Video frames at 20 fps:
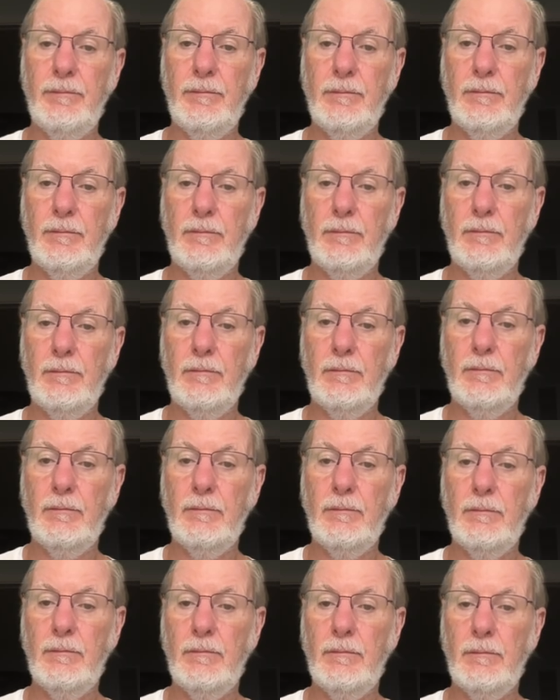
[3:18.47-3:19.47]

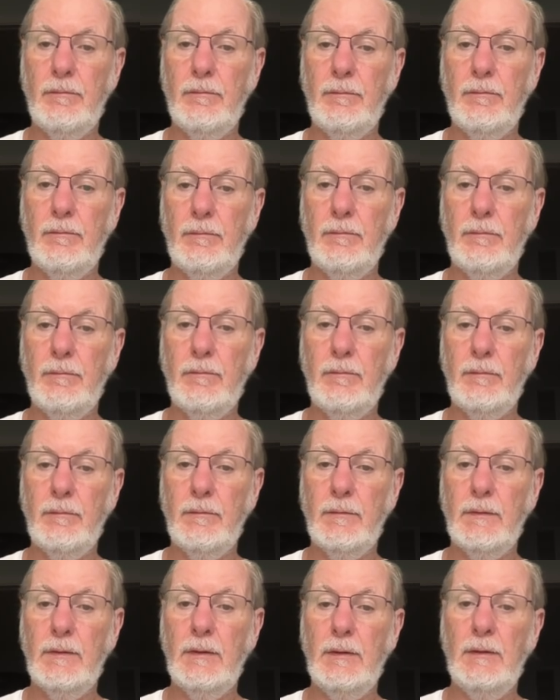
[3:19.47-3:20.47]

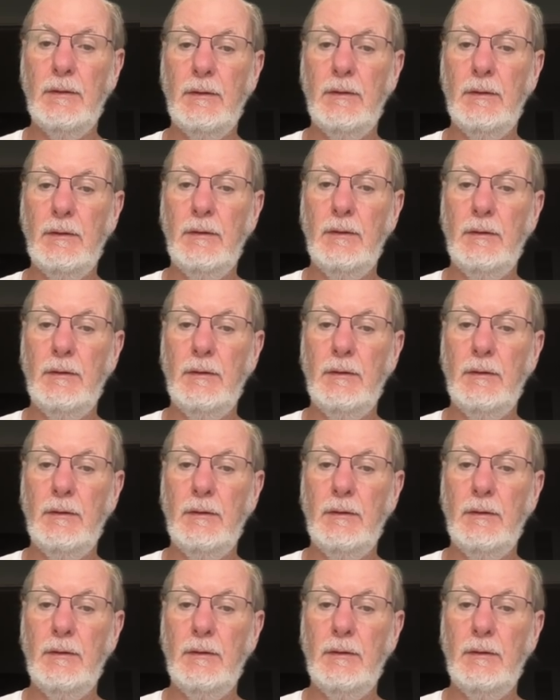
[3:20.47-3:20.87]
Nobody speaks.